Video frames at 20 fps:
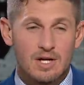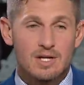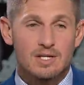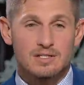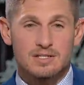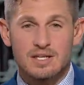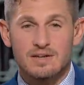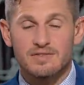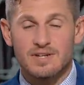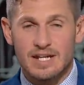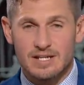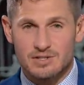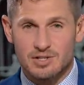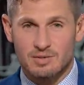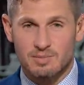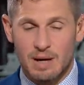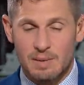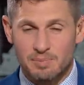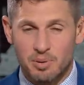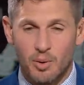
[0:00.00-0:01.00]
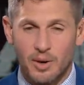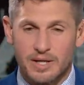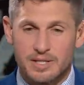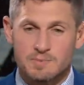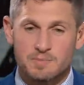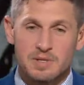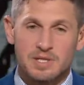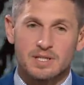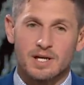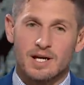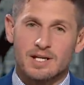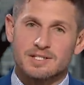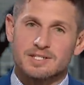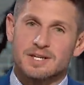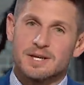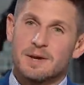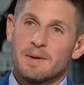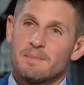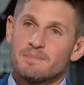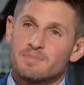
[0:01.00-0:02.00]
Stephen A. took my points because
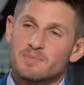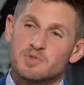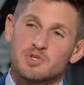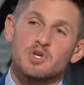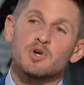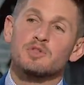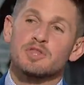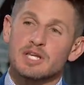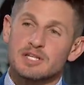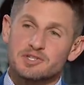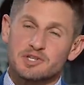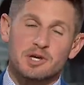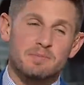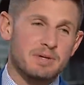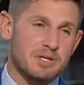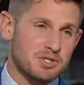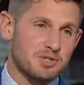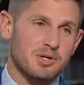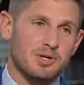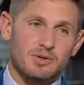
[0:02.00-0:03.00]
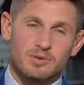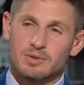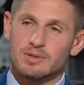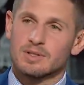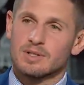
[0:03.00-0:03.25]
two things could be true.